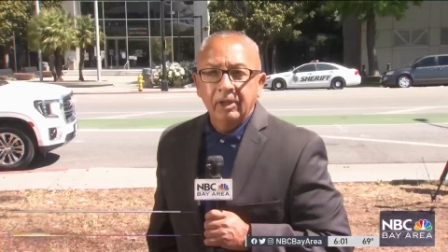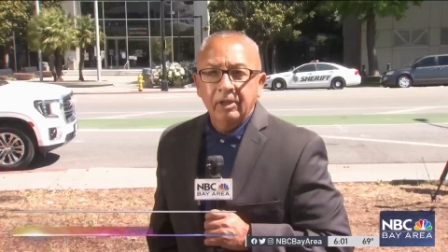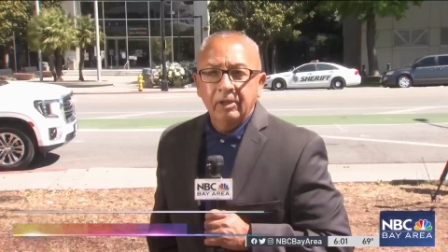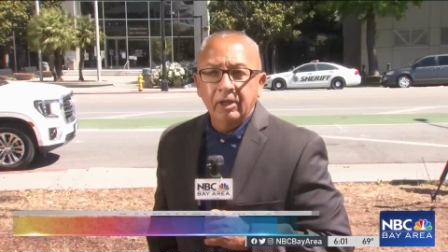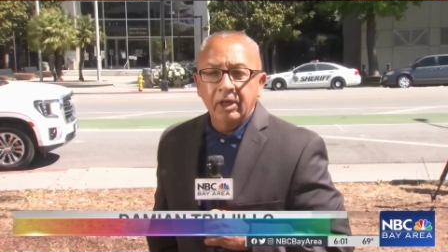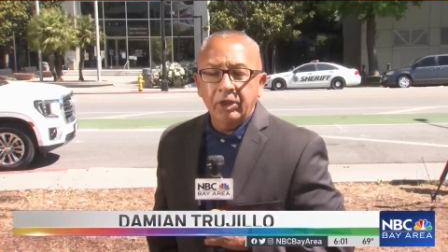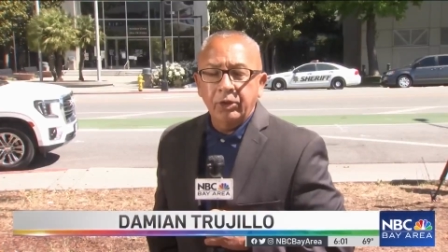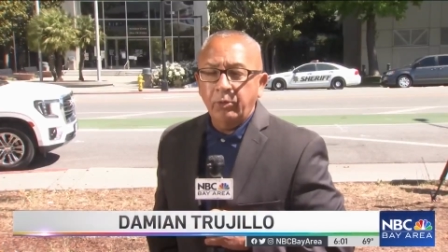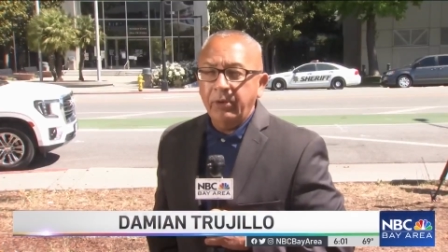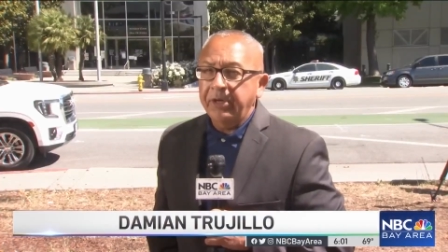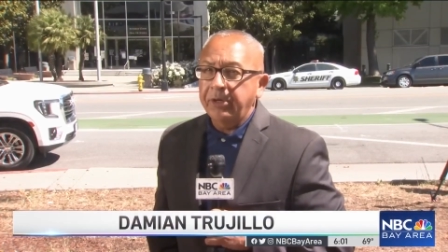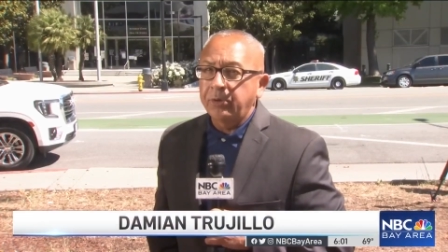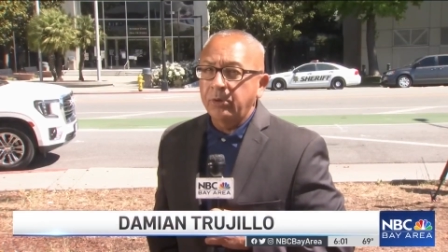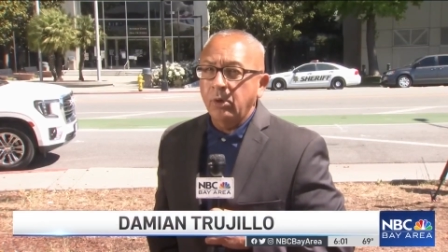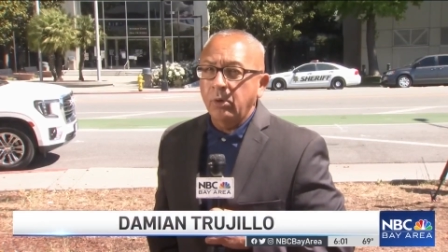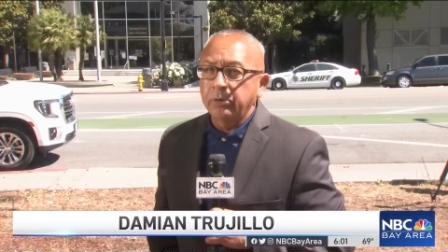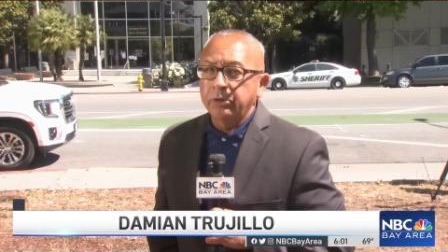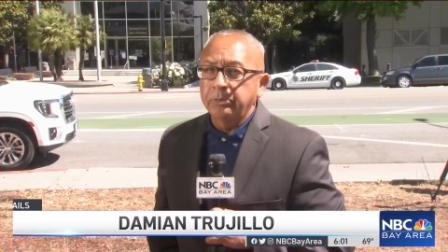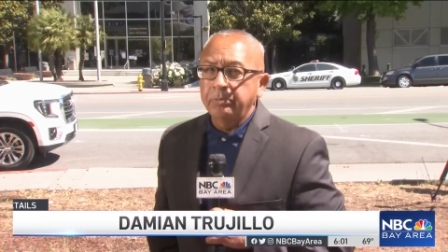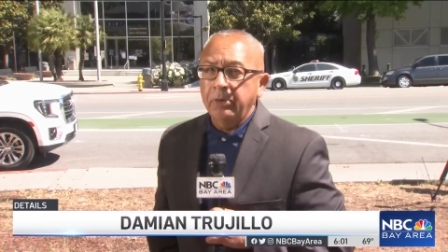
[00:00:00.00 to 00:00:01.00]
The
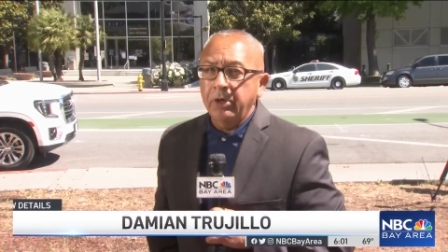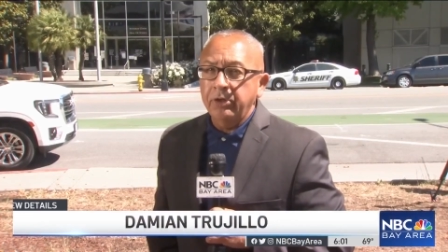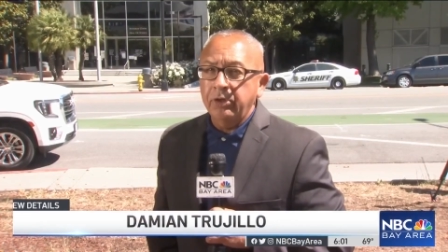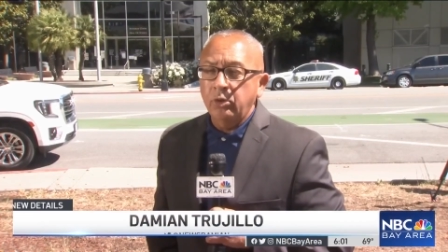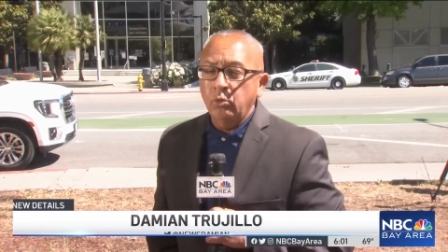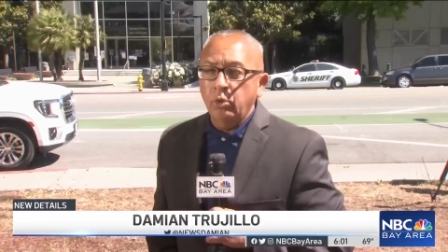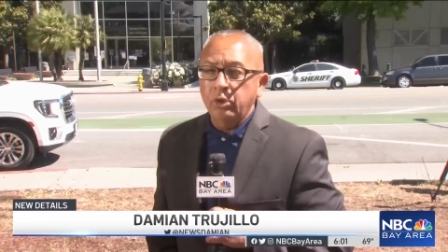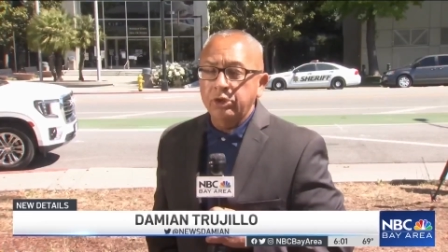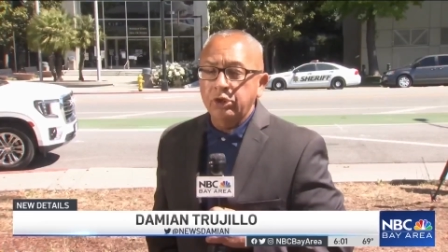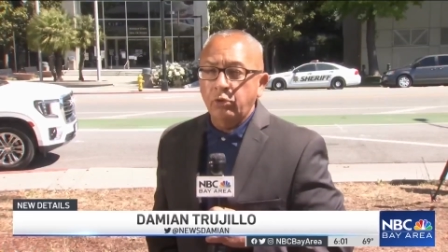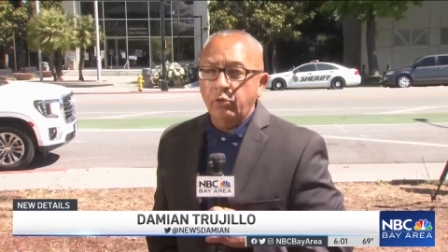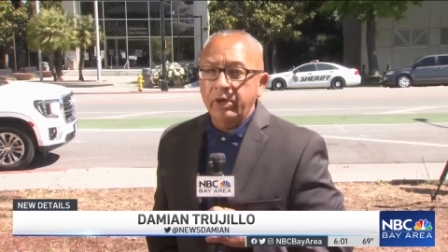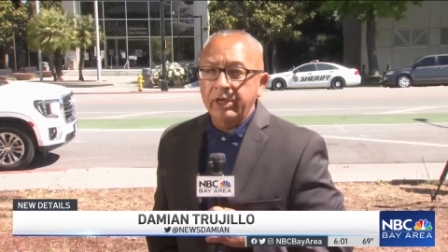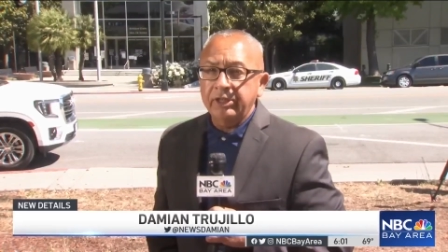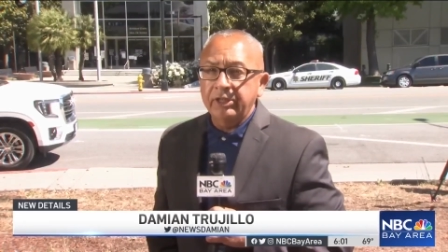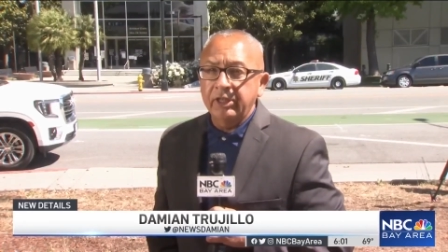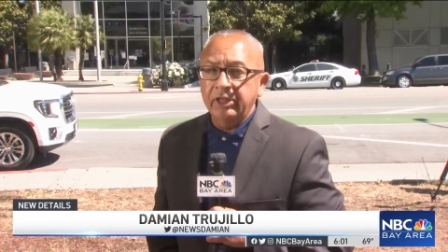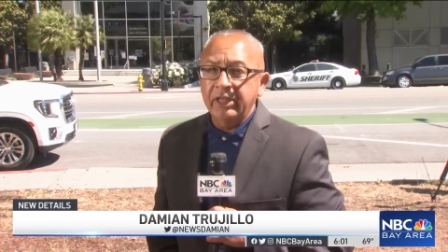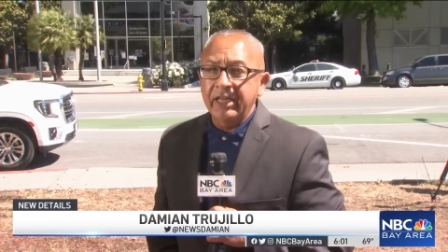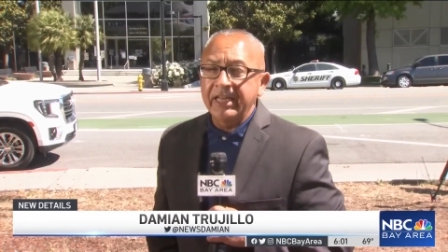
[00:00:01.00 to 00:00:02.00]
three-year-old's mother was
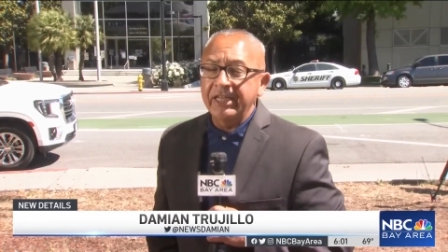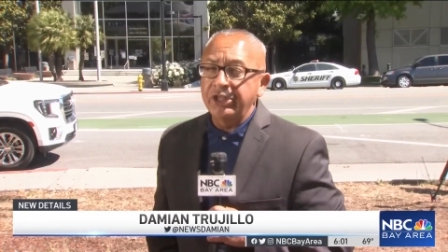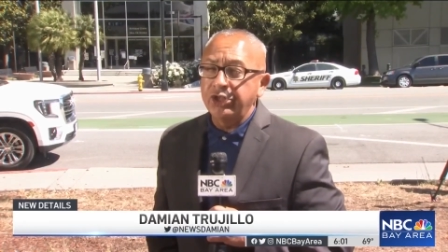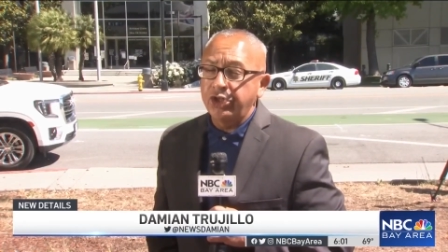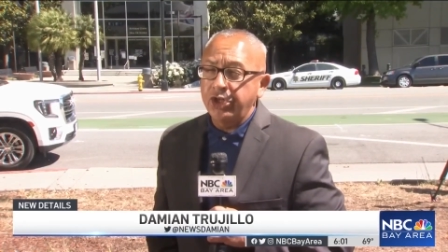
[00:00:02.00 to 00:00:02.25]
arrested in